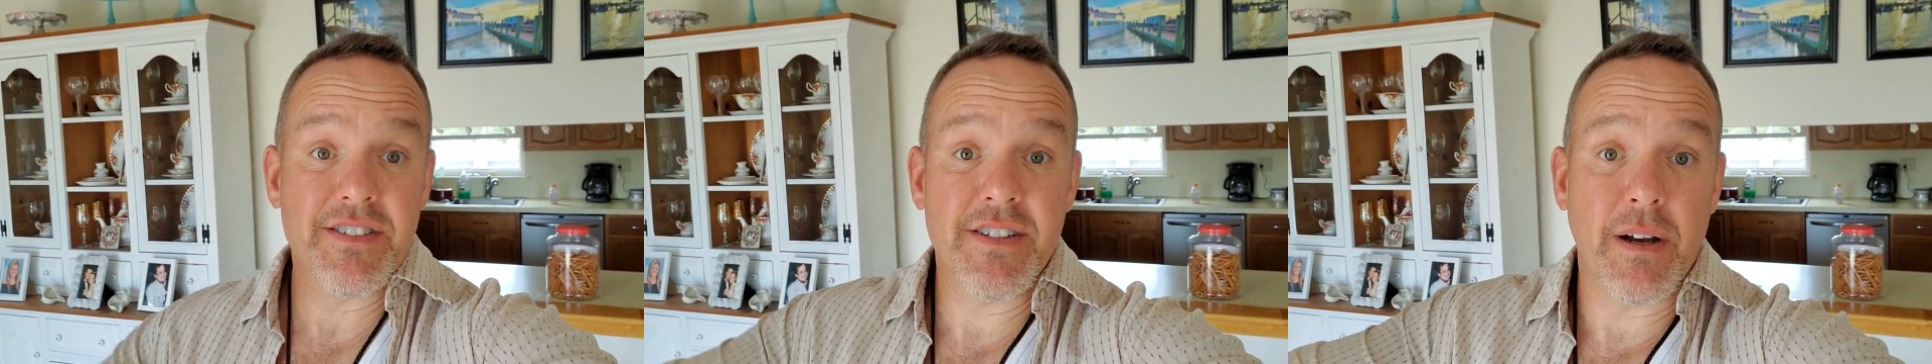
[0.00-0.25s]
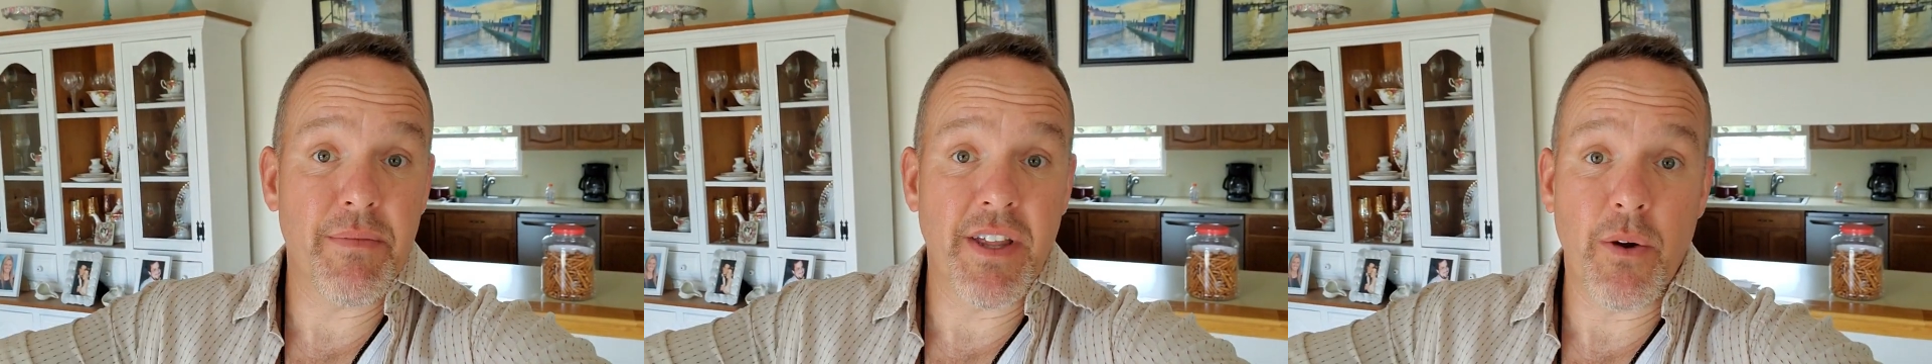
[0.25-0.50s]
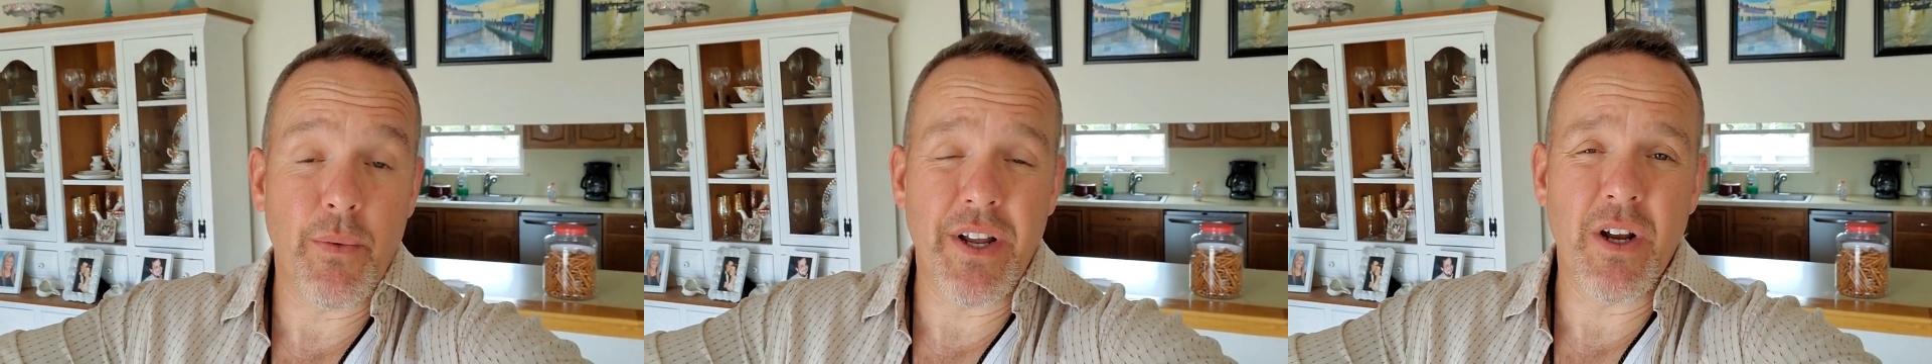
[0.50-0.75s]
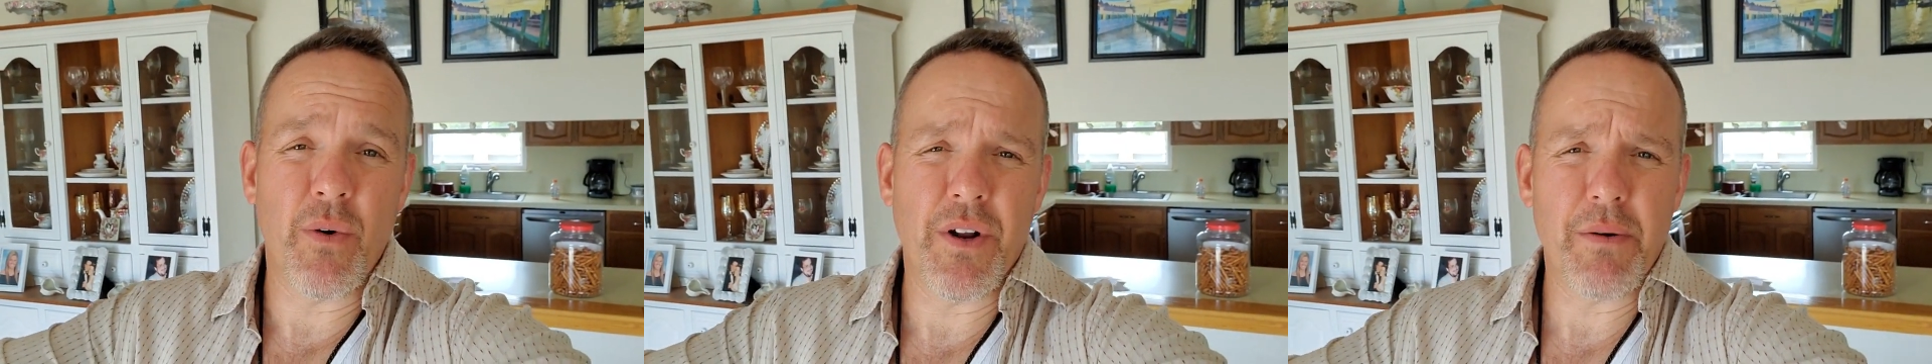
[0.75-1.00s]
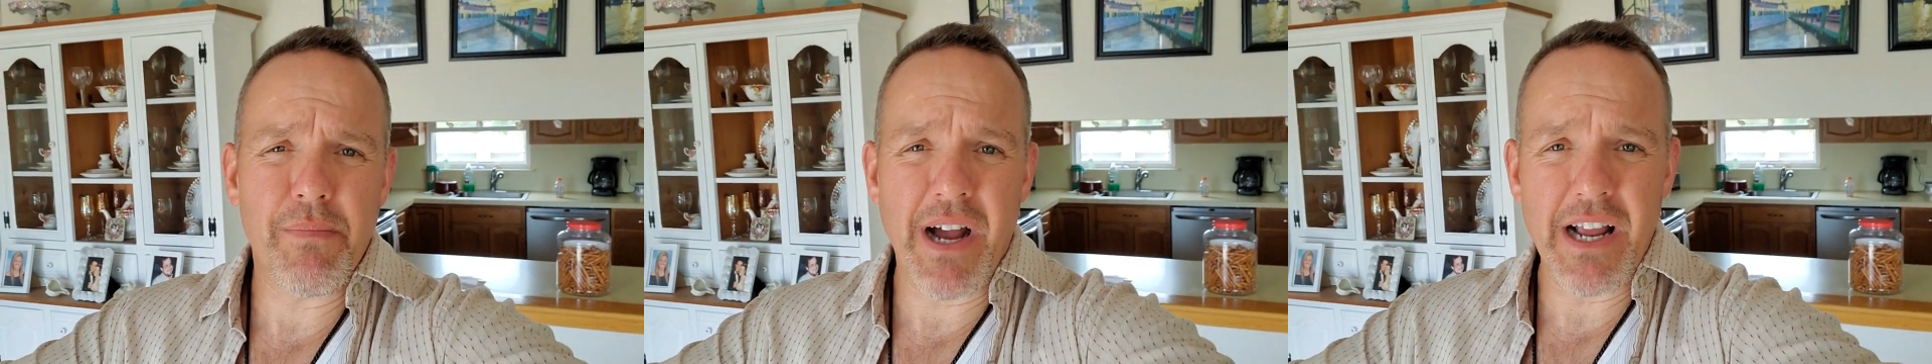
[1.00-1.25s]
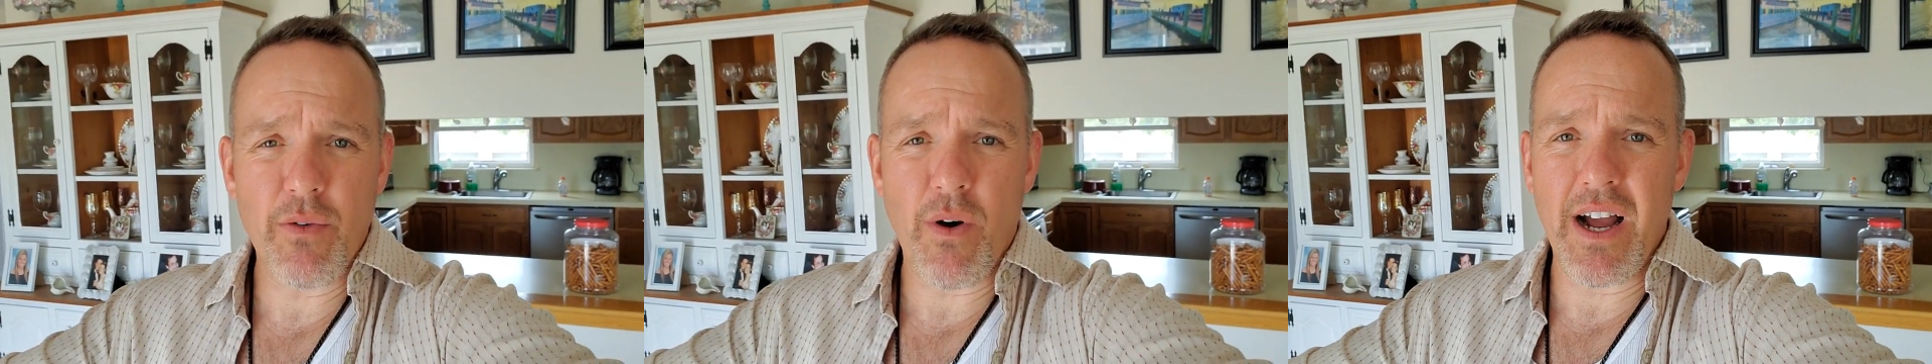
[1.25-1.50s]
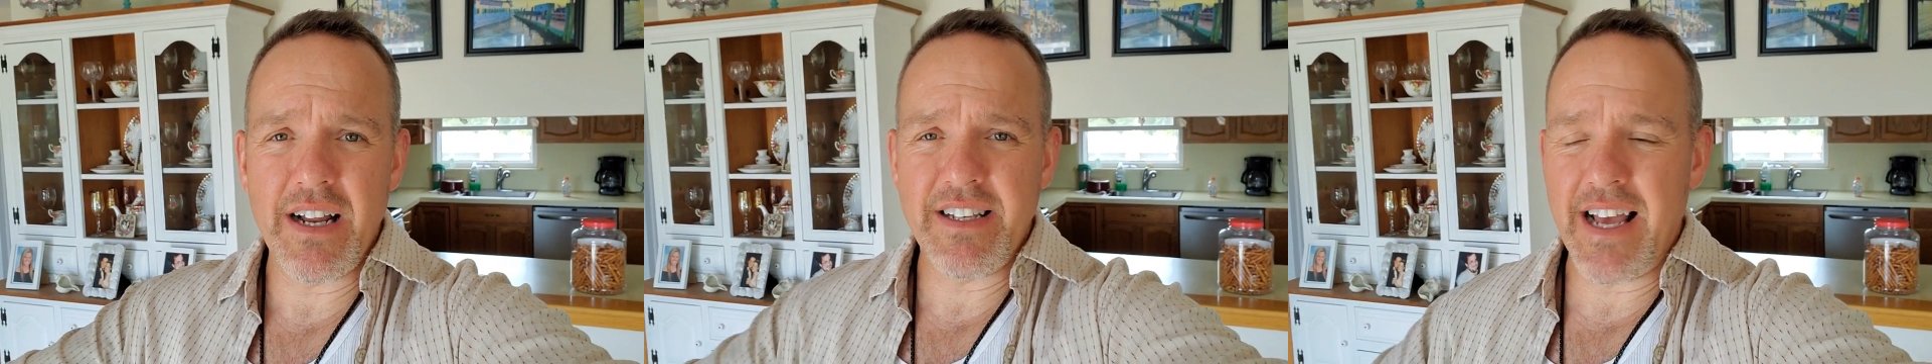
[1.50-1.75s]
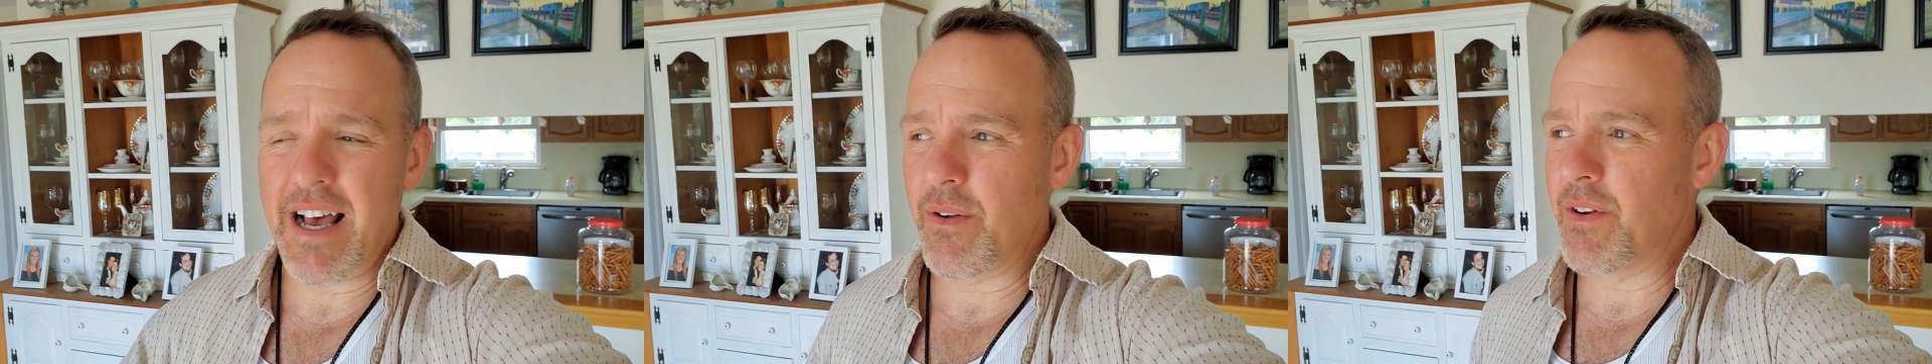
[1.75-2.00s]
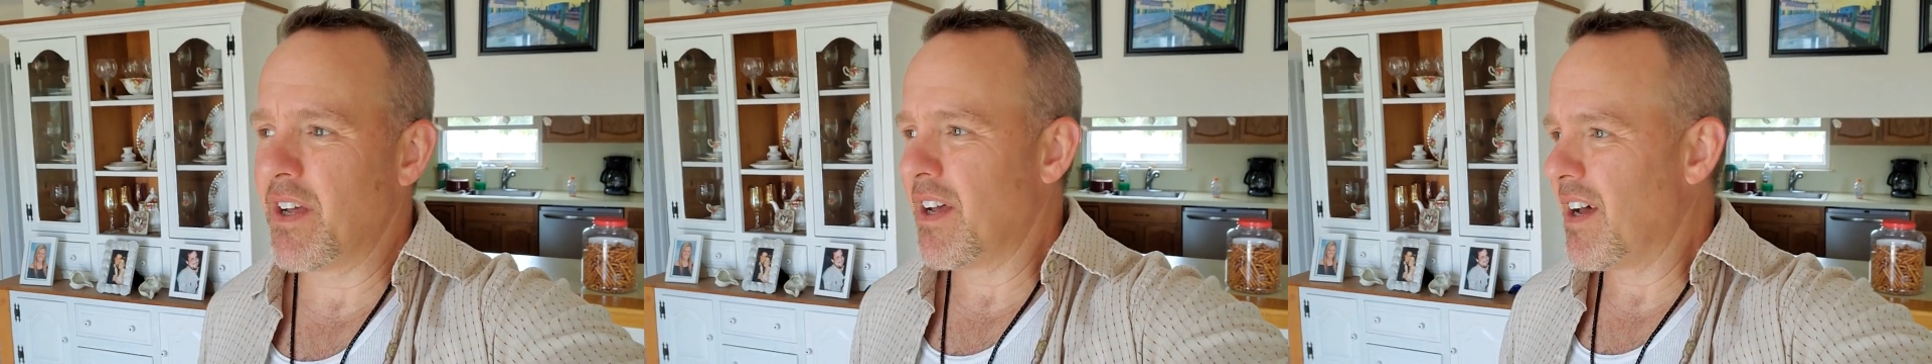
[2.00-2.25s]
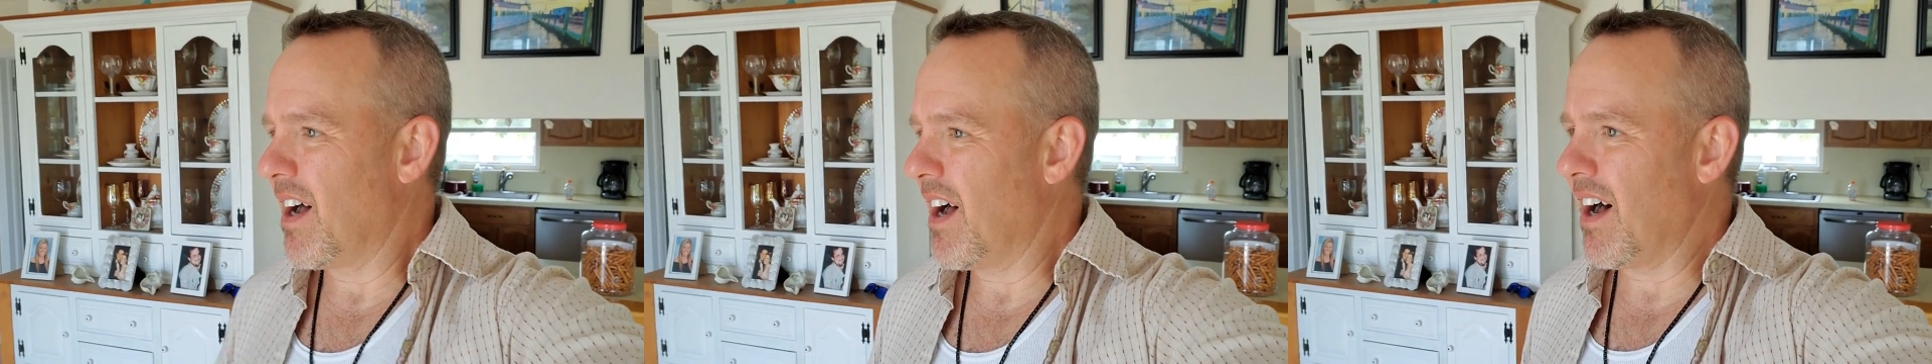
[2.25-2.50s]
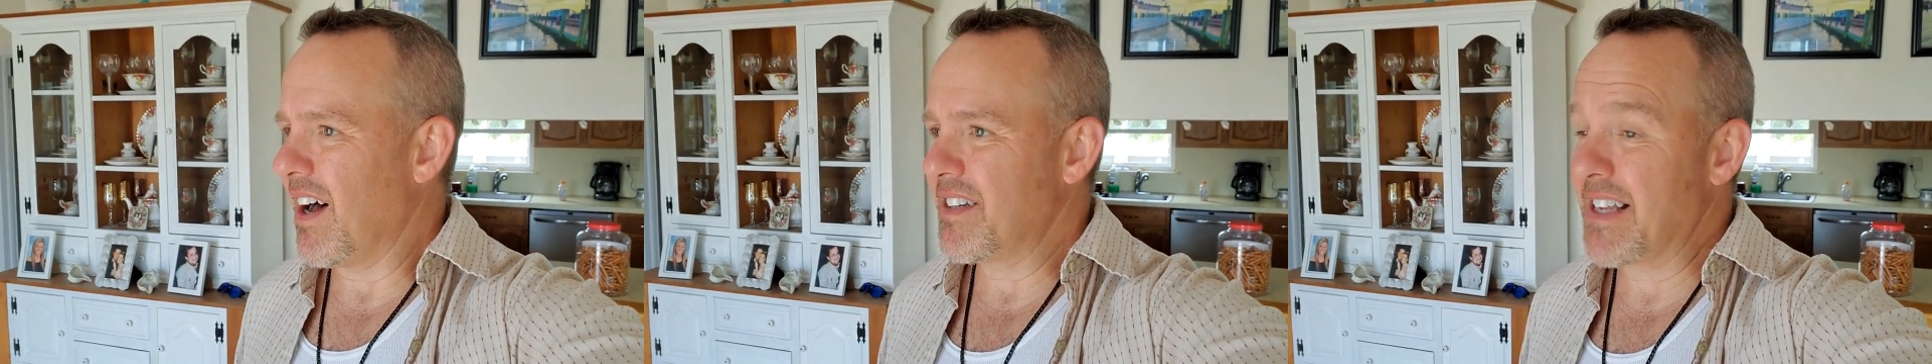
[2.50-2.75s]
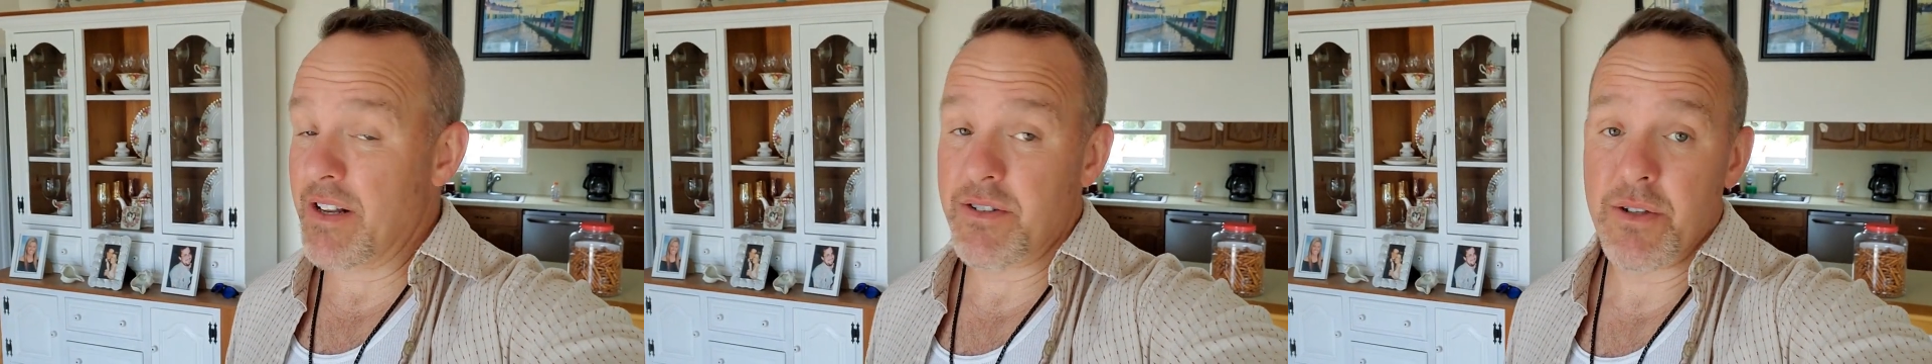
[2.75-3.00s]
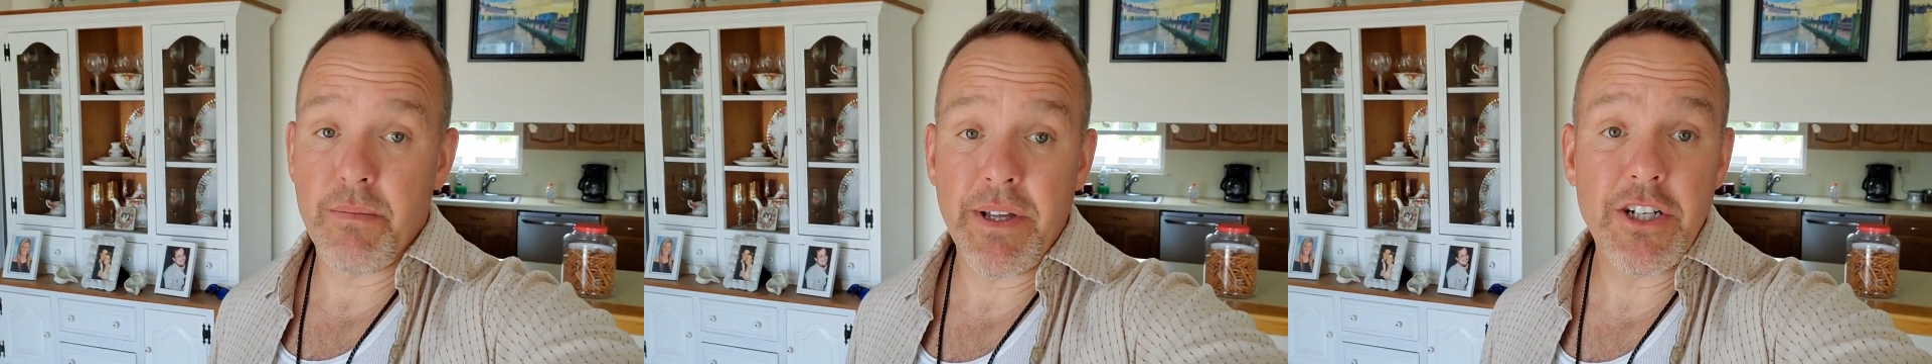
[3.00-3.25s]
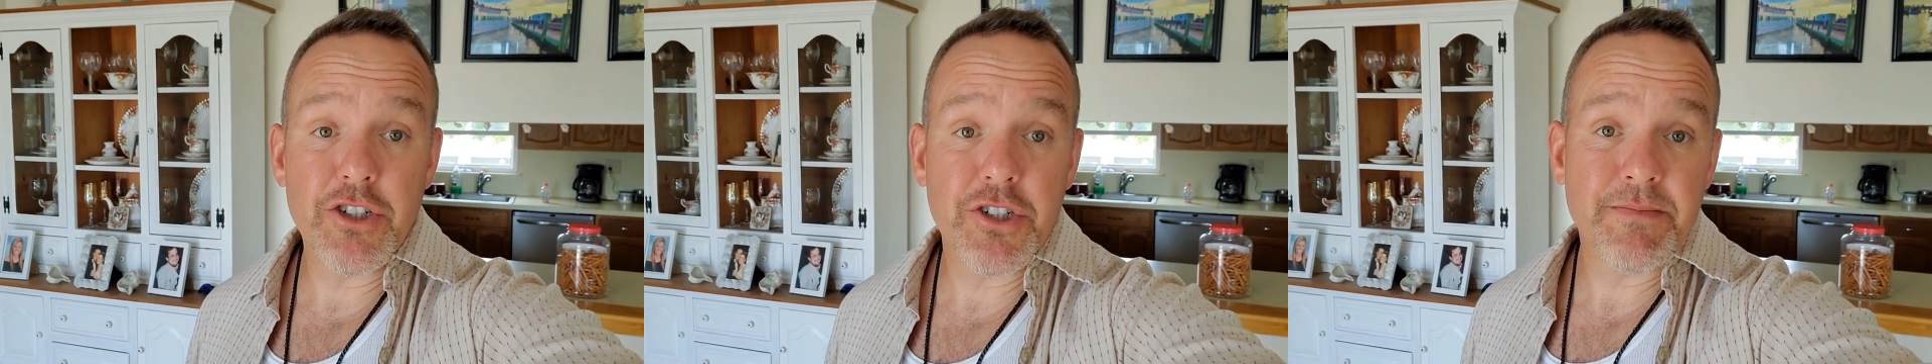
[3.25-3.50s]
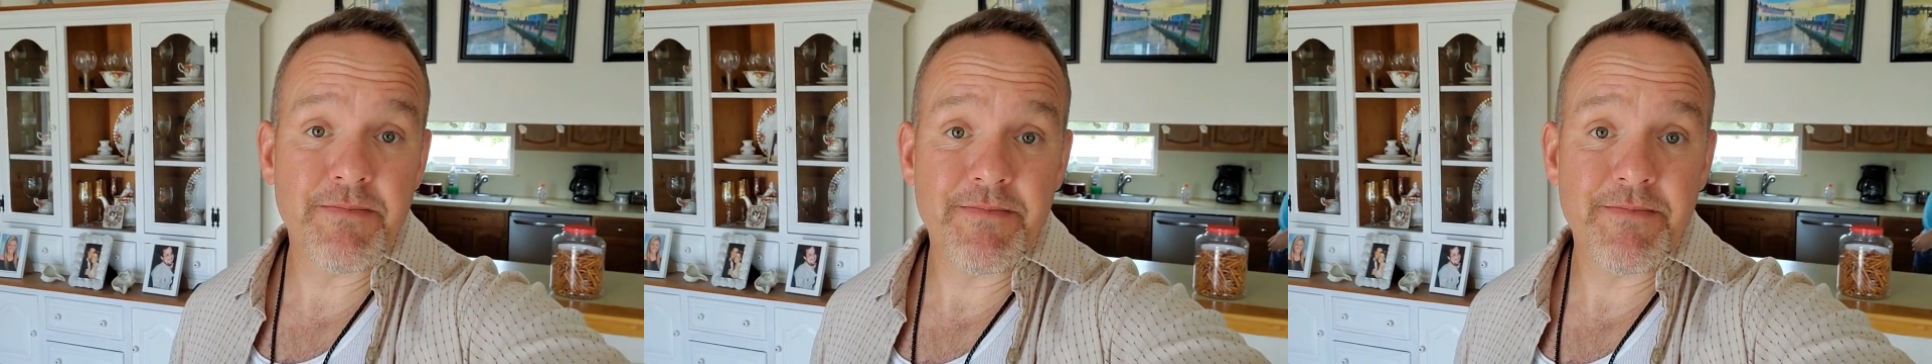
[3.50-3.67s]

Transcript: So I'm thinking we can go on a bike ride down, uh, down to the beach.